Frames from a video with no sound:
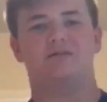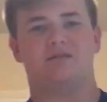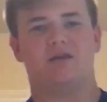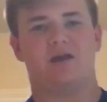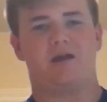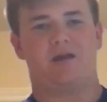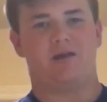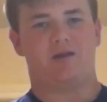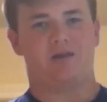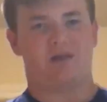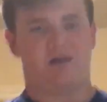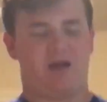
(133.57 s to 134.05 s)
stay
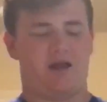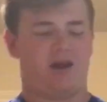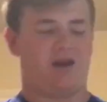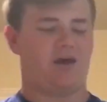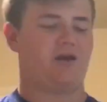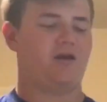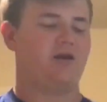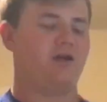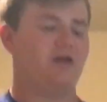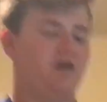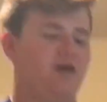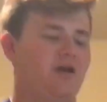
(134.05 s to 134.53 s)
in
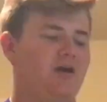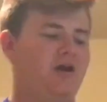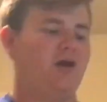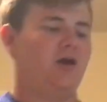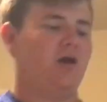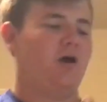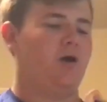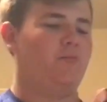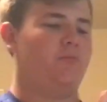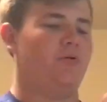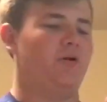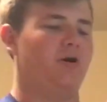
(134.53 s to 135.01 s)
Indiana.
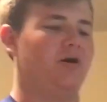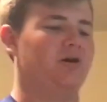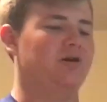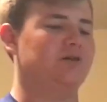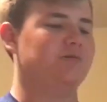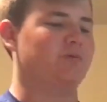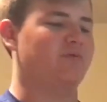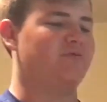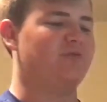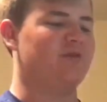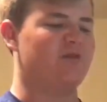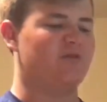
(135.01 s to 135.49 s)
But
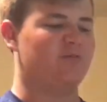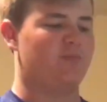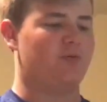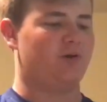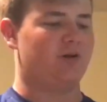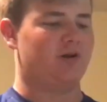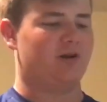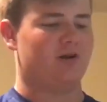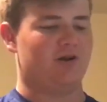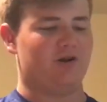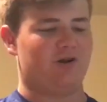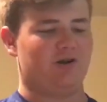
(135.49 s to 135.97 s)
he's my favorite
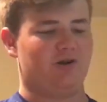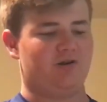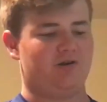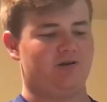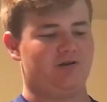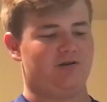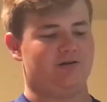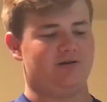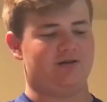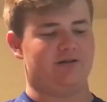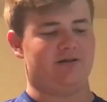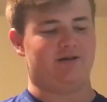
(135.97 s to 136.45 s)
player,
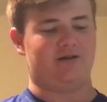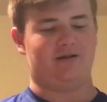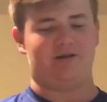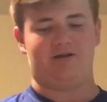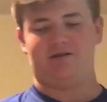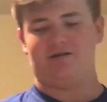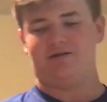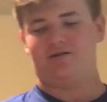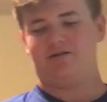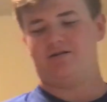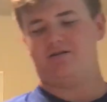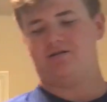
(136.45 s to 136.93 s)

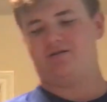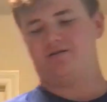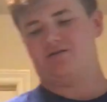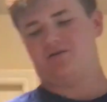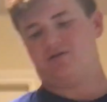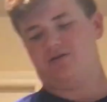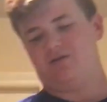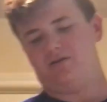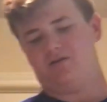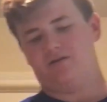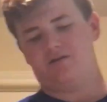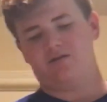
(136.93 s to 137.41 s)
and
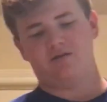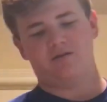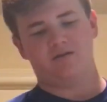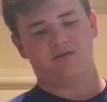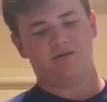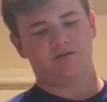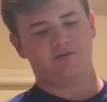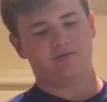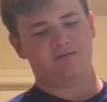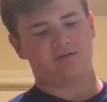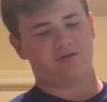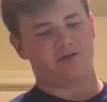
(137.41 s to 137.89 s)

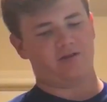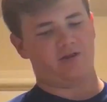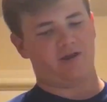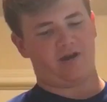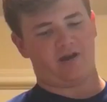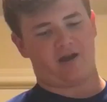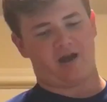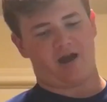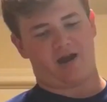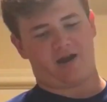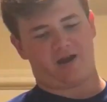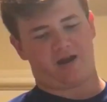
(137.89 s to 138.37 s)
I
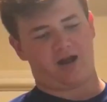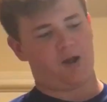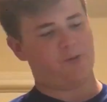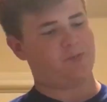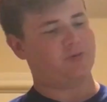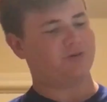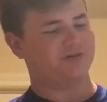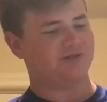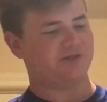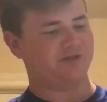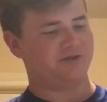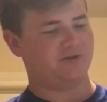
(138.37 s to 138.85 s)
got a
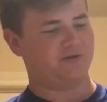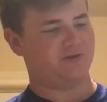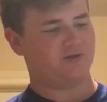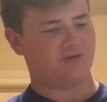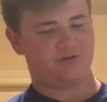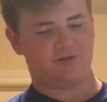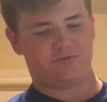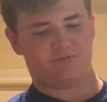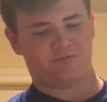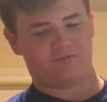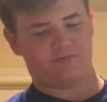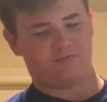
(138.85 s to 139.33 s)
couple of
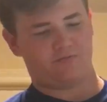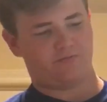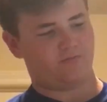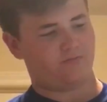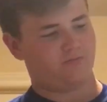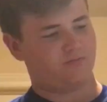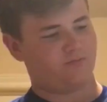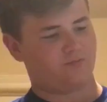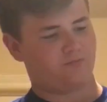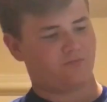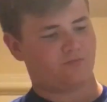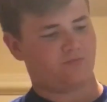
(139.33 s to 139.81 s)
shoes.
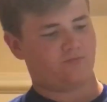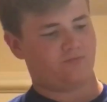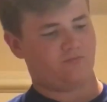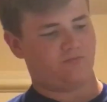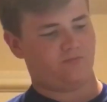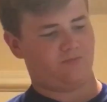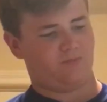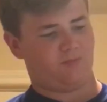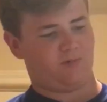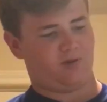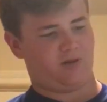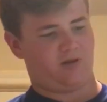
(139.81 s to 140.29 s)

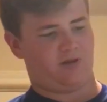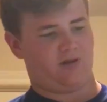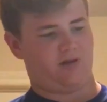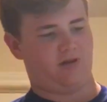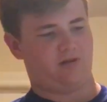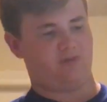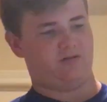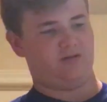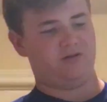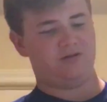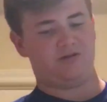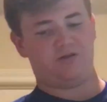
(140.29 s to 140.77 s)

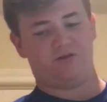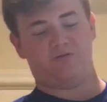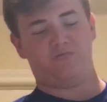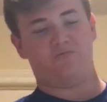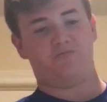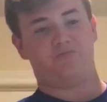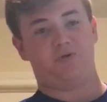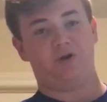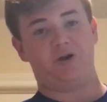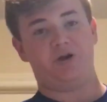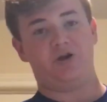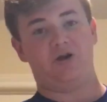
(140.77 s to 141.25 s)
And these are
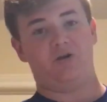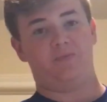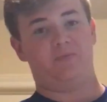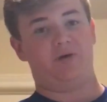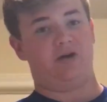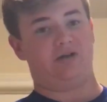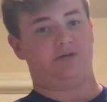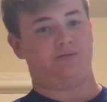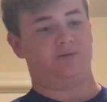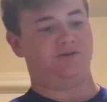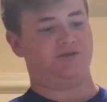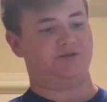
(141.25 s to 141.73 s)
pretty good
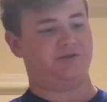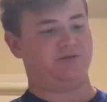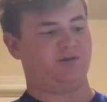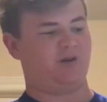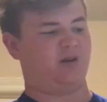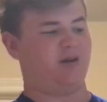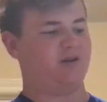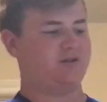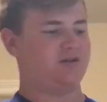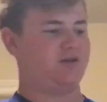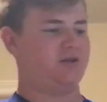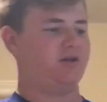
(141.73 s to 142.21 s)
basketball shoes,
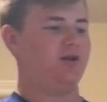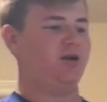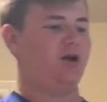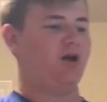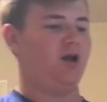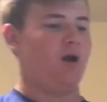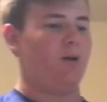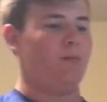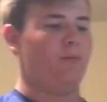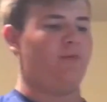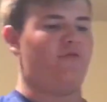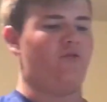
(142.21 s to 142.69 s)
honestly.
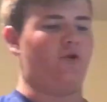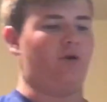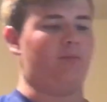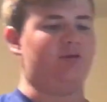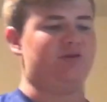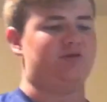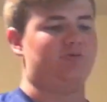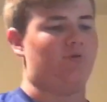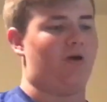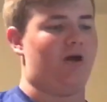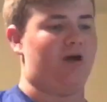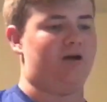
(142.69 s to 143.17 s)

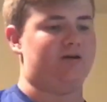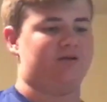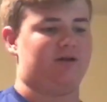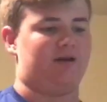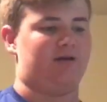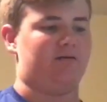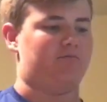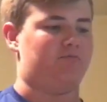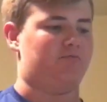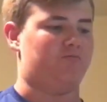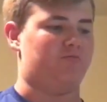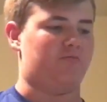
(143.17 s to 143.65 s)
Performance-wise,
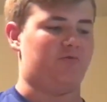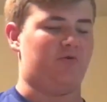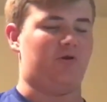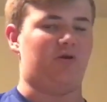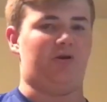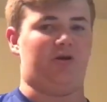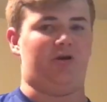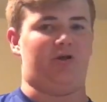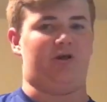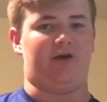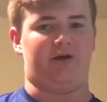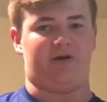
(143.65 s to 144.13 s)
I
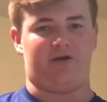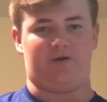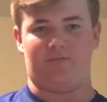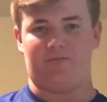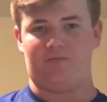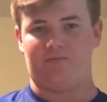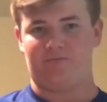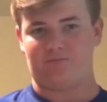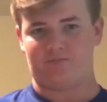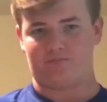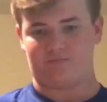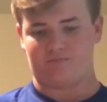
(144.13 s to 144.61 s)
really like them.